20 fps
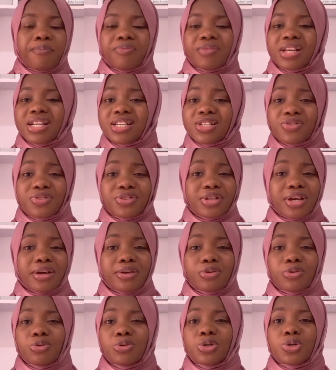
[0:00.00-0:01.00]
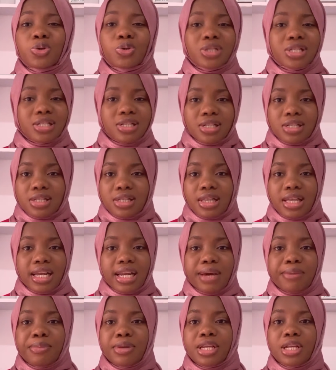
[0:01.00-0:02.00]
In this video you will notice that
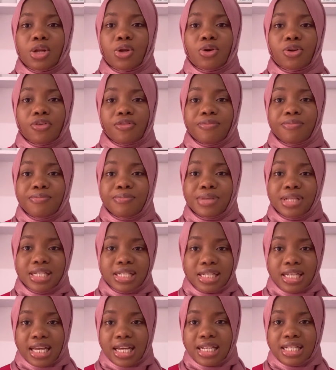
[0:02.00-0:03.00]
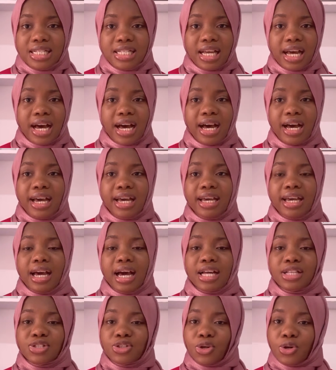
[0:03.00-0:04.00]
I made a lot of mistakes. I
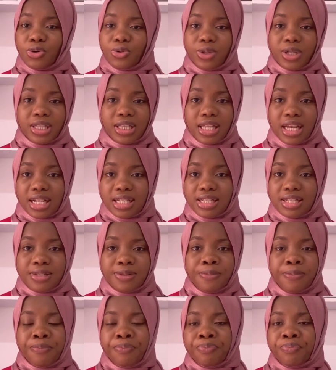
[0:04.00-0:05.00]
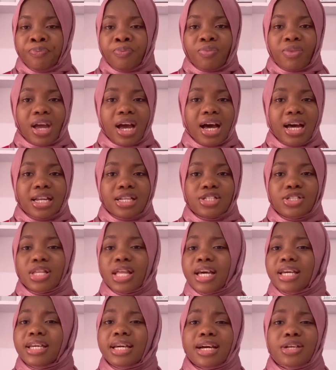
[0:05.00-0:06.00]
had to correct that, and so
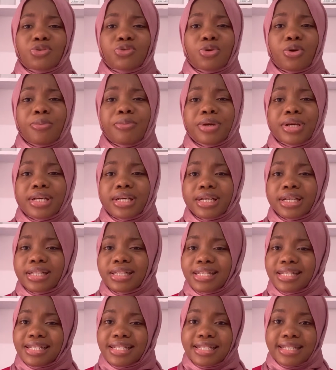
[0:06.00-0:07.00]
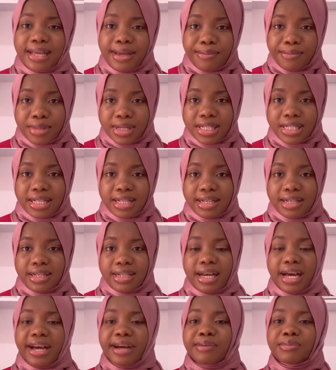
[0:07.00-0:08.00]
that you guys will not make the same mistake,
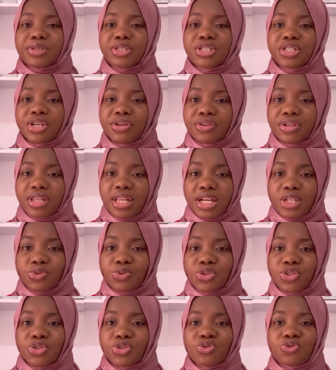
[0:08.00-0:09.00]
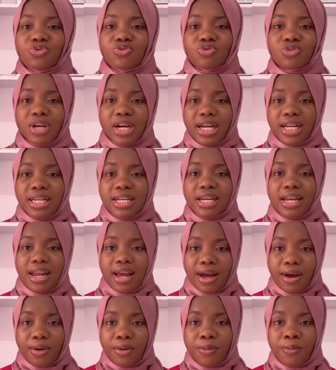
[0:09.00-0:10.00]
I am sharing that with you right
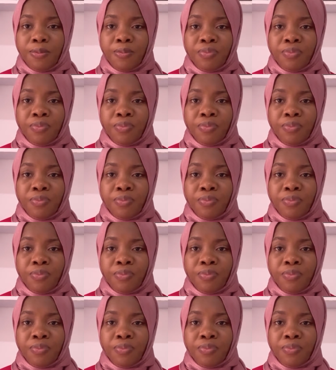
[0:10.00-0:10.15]
now.